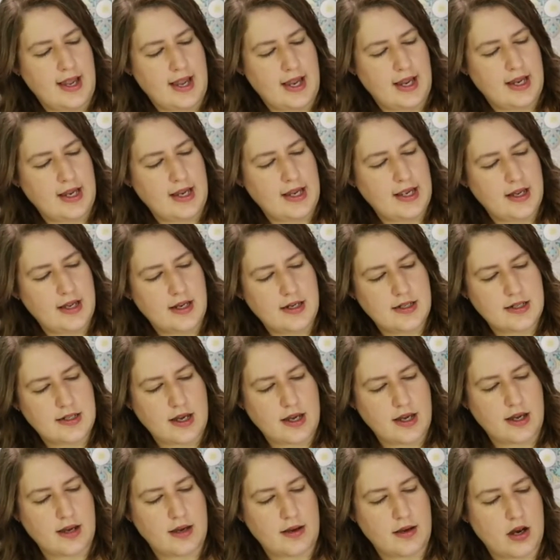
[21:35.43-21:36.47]
And
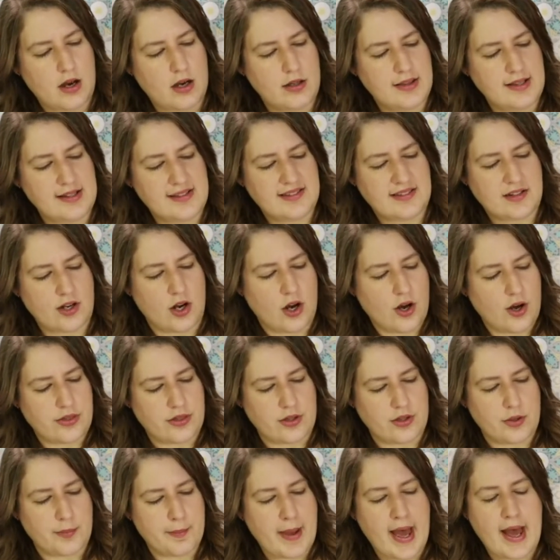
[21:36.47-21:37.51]
this
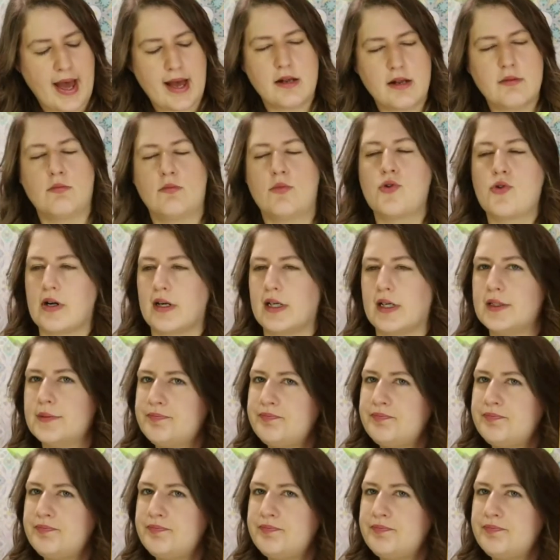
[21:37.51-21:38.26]
author, Mora,